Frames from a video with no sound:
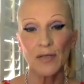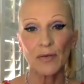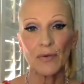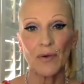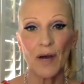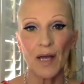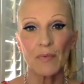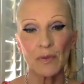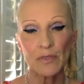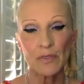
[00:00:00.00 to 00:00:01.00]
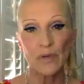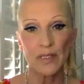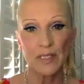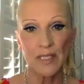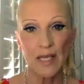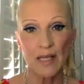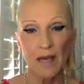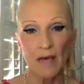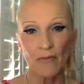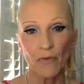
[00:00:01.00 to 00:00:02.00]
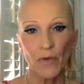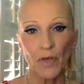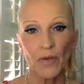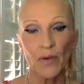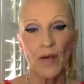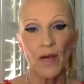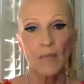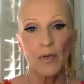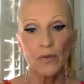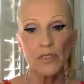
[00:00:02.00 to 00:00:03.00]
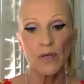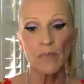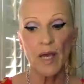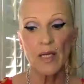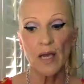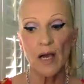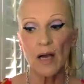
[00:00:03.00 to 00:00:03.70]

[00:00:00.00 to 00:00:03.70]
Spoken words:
who are able to undertake that for you. But also, Ben,